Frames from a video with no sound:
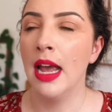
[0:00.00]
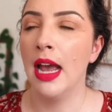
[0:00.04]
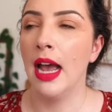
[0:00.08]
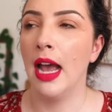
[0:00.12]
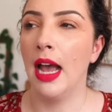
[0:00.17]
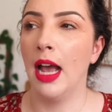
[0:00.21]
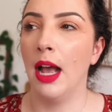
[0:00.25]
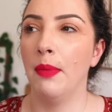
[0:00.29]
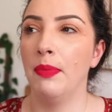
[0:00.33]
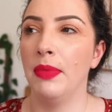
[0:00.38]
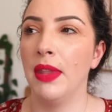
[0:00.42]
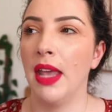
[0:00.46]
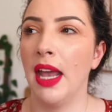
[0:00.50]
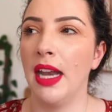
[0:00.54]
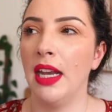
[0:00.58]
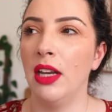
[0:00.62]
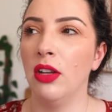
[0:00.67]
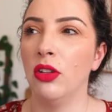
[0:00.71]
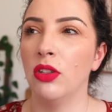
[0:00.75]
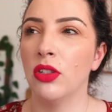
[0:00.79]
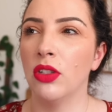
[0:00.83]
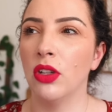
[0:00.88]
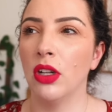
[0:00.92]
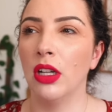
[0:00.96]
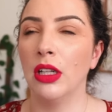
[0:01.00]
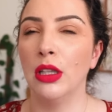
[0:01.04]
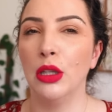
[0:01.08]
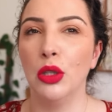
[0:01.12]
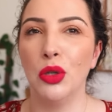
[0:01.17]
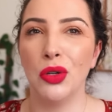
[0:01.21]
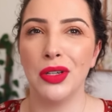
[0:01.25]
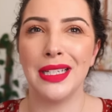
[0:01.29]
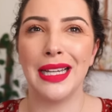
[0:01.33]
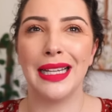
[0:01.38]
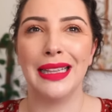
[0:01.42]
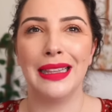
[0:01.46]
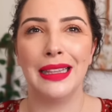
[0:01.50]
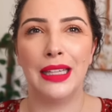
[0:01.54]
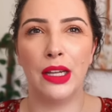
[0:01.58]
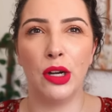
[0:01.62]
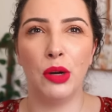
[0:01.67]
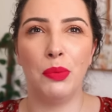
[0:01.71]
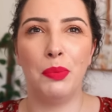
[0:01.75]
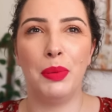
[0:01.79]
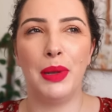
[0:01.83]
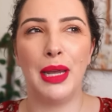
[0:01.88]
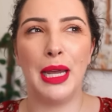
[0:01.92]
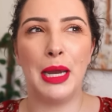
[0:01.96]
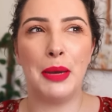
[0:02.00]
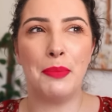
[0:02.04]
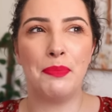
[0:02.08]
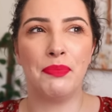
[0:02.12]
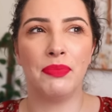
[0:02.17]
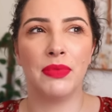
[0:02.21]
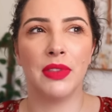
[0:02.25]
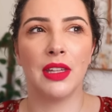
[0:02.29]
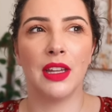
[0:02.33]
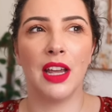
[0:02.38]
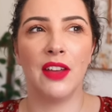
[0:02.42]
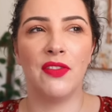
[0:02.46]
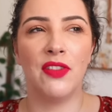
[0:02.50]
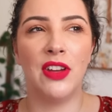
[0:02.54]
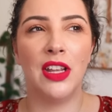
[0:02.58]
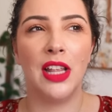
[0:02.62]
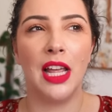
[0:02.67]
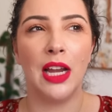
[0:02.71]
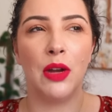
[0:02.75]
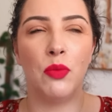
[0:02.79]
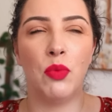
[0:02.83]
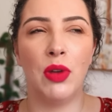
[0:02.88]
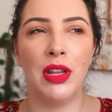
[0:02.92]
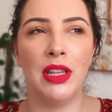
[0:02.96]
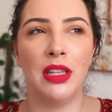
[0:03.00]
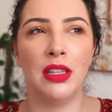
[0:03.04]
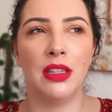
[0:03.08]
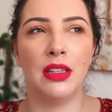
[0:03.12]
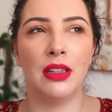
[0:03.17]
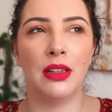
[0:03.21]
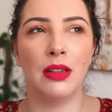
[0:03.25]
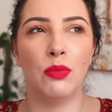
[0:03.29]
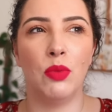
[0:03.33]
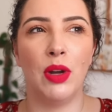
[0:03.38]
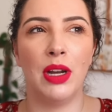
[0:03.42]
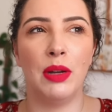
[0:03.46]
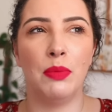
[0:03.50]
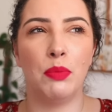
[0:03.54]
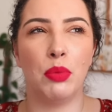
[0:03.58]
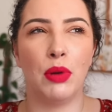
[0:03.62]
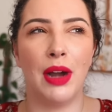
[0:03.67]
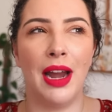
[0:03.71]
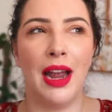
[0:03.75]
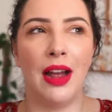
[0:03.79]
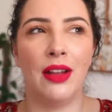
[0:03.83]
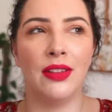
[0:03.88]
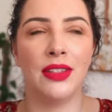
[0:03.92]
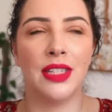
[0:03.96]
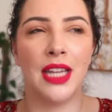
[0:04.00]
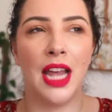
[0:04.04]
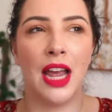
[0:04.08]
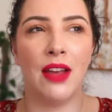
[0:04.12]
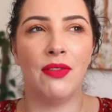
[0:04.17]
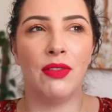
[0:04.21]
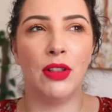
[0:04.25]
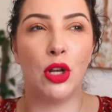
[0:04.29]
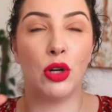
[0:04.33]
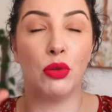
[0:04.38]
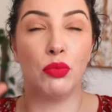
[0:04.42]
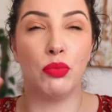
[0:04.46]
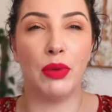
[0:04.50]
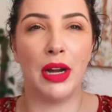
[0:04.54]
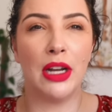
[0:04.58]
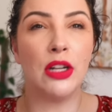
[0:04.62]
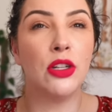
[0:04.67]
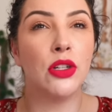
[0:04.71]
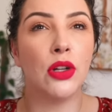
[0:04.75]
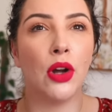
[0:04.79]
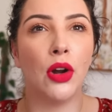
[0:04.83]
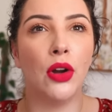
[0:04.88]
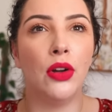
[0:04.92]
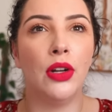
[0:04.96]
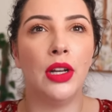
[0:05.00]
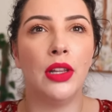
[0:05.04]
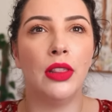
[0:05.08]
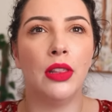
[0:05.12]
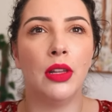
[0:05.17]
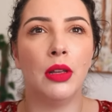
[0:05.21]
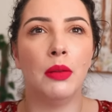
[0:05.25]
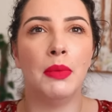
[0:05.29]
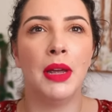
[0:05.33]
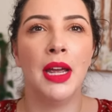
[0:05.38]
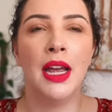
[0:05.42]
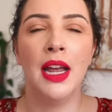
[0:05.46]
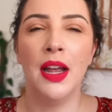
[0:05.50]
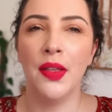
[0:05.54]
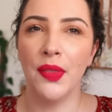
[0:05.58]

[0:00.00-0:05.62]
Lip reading: And it sort of looked a little bit, I feel like when browns have a lot of red tone in them,